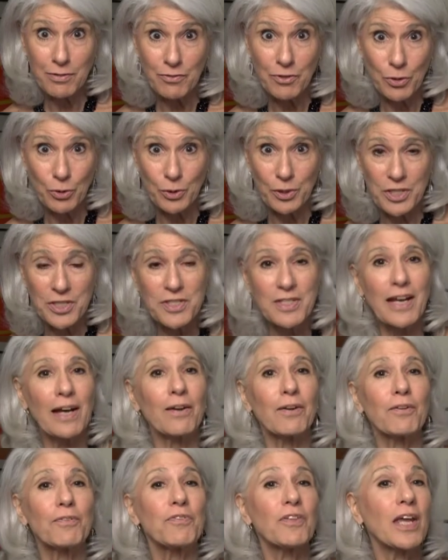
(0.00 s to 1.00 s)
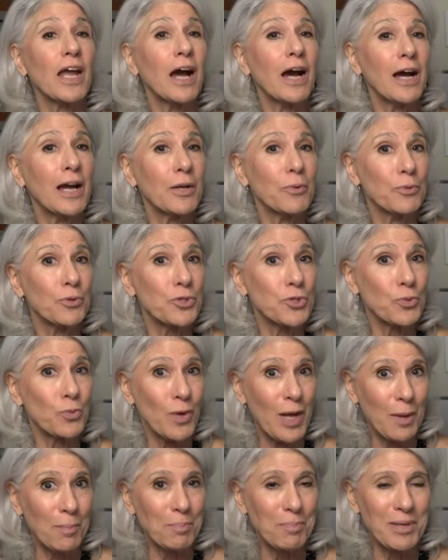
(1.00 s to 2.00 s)
of noise down at the Irish
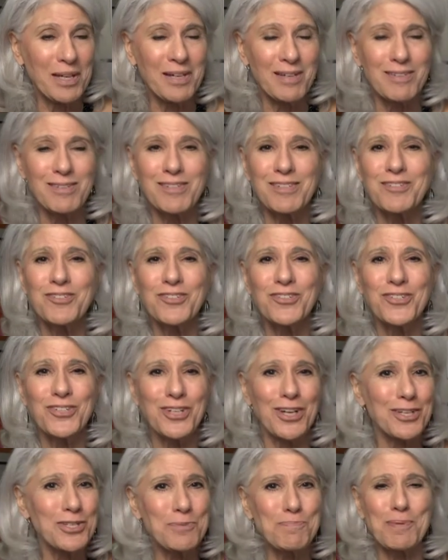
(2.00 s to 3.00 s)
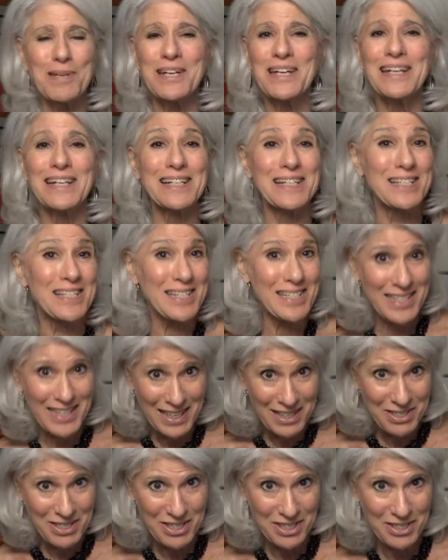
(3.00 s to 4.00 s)
Rep because it's just been
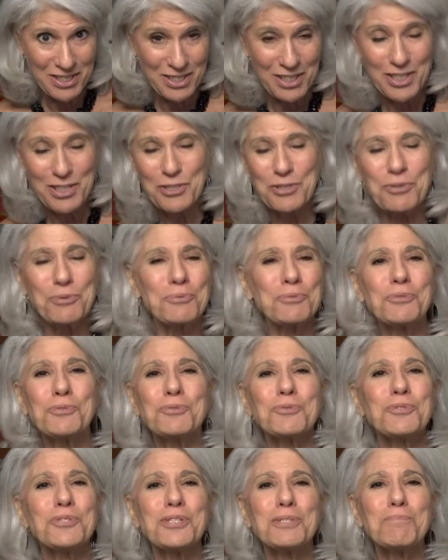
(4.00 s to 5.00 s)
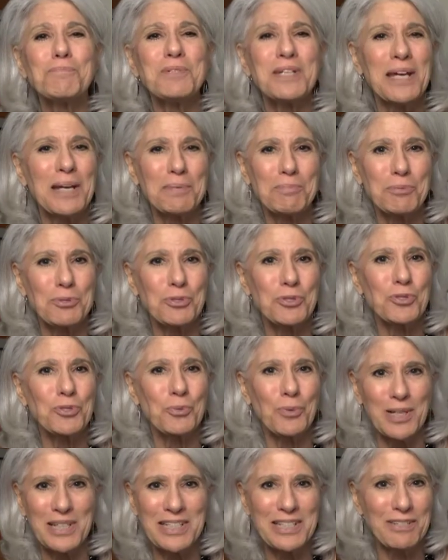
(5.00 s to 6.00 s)
extended through September
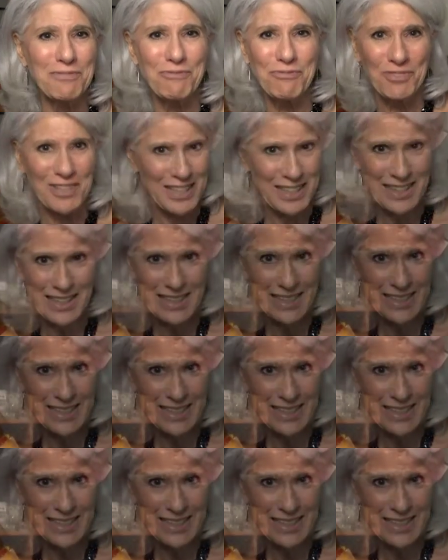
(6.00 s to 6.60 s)
25th.